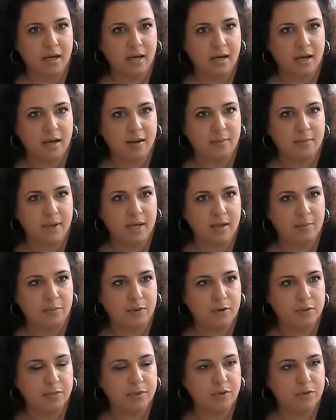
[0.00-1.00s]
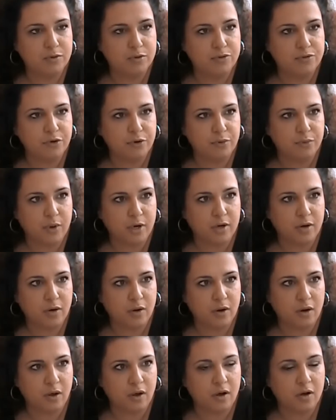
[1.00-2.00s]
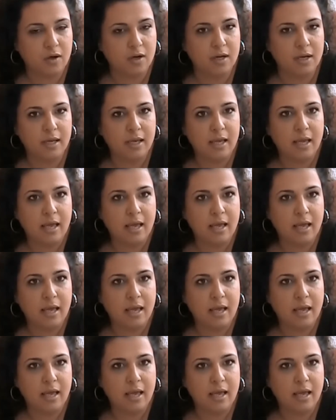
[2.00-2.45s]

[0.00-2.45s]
My appointment was for 1 o'clock.